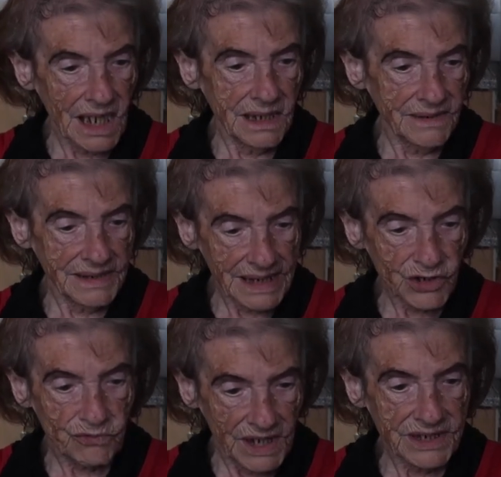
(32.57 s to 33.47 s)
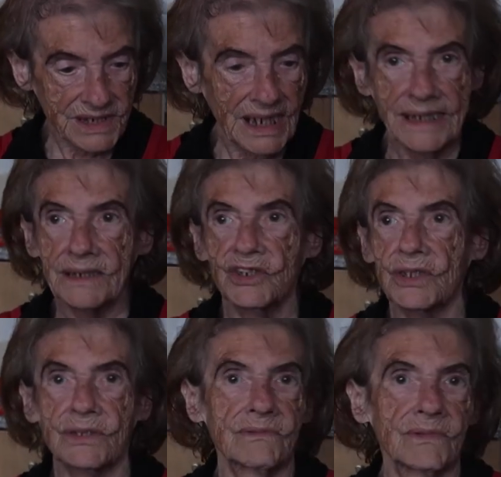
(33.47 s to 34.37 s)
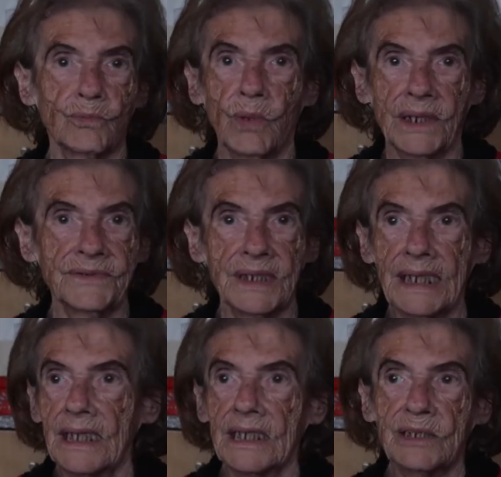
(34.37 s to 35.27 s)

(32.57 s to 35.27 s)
Uh, this race started just one,